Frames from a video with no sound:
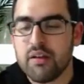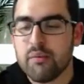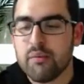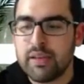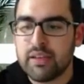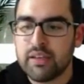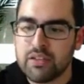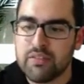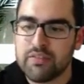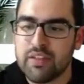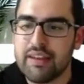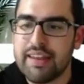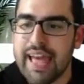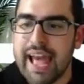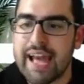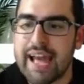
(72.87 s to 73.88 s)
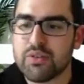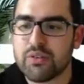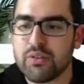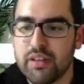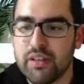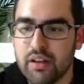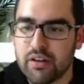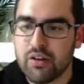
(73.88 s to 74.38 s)
because of the
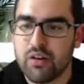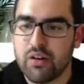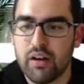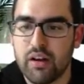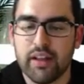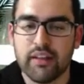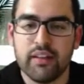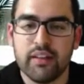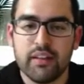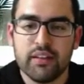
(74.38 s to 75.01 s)
naturally occurring